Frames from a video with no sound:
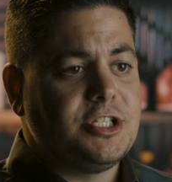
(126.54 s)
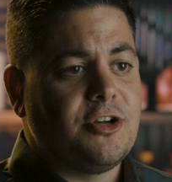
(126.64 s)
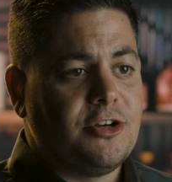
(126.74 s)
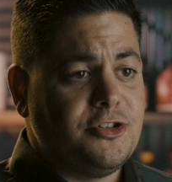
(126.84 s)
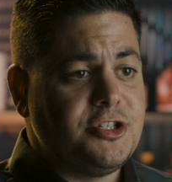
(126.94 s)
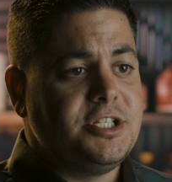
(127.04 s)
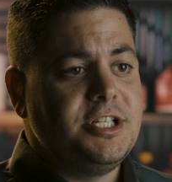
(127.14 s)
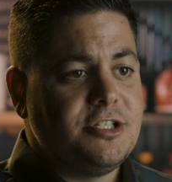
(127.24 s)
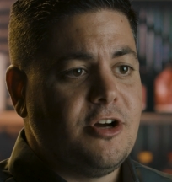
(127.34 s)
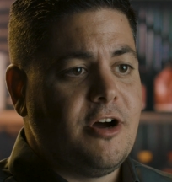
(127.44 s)
start your
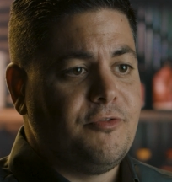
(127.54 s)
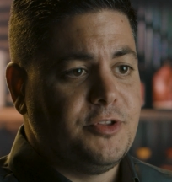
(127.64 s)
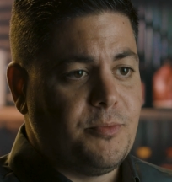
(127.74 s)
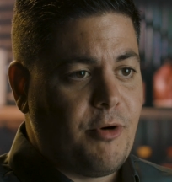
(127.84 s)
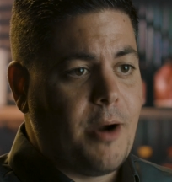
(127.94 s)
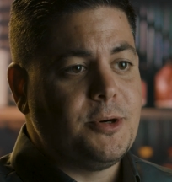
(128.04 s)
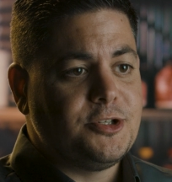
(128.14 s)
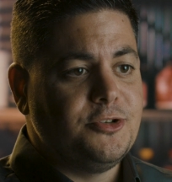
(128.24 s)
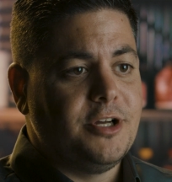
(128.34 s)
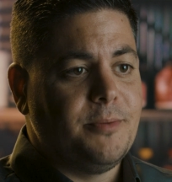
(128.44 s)
season off with the proper
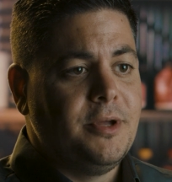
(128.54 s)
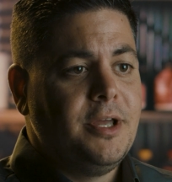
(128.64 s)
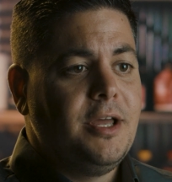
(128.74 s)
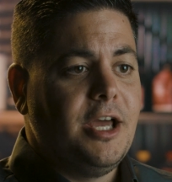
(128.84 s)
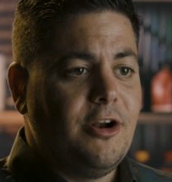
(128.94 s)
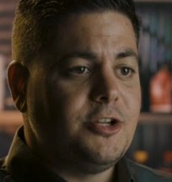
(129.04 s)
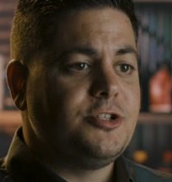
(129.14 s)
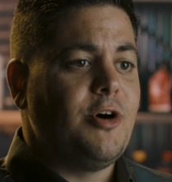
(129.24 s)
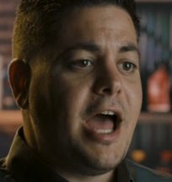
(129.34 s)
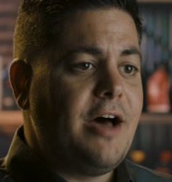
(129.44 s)
tune-up and
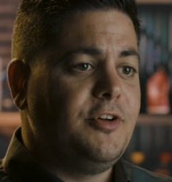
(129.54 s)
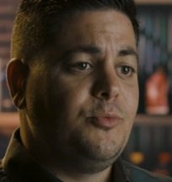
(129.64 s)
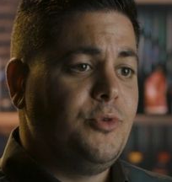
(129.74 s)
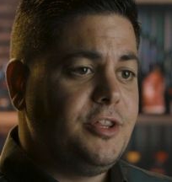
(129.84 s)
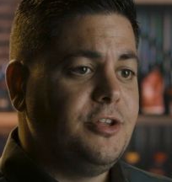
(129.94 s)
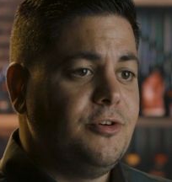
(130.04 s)
also have it with